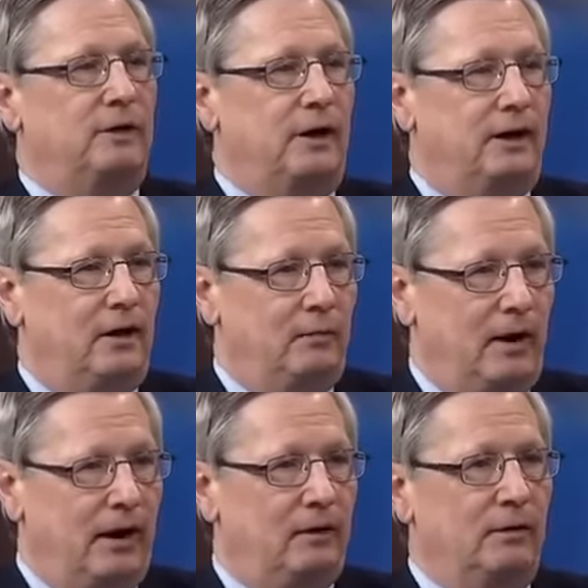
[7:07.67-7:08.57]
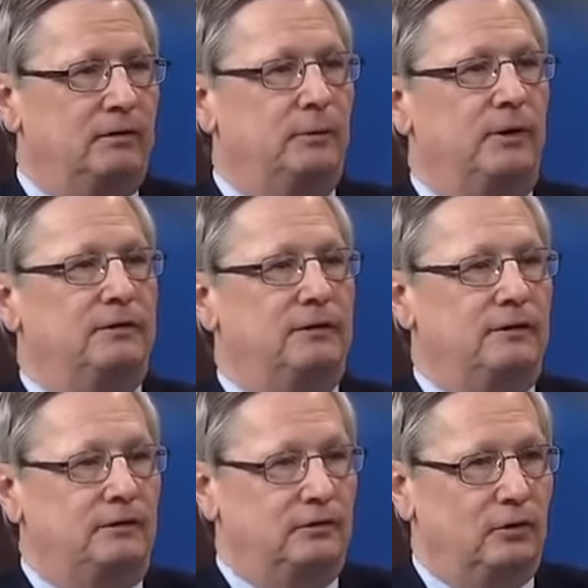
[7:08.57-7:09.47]
and they cut back on expenses
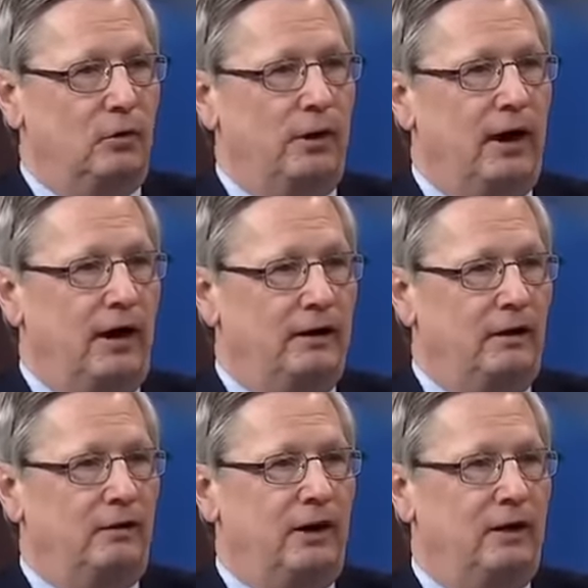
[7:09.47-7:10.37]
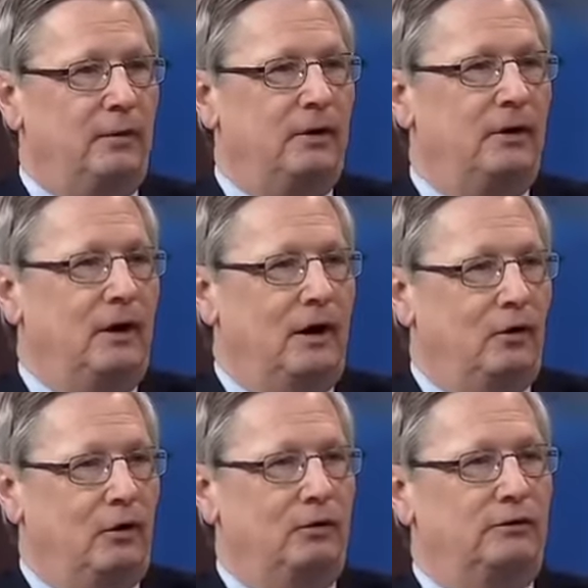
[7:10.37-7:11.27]
such as going out and entertainment and
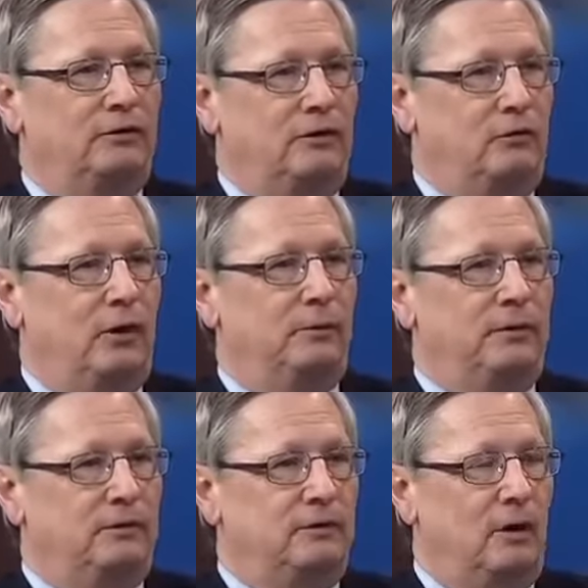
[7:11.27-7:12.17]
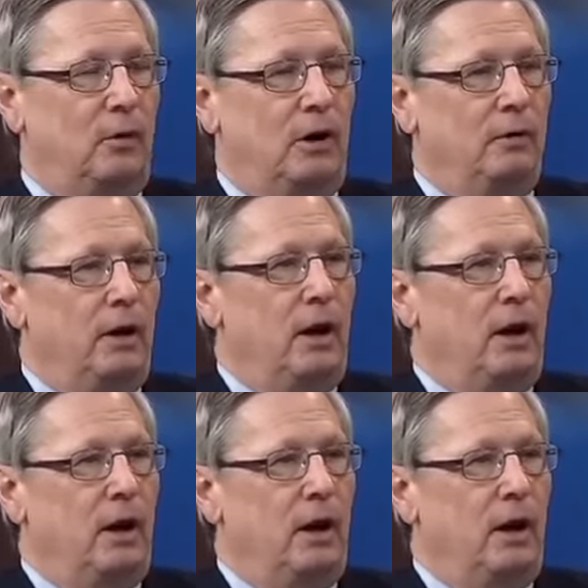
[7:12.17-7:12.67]
cruises and trips and so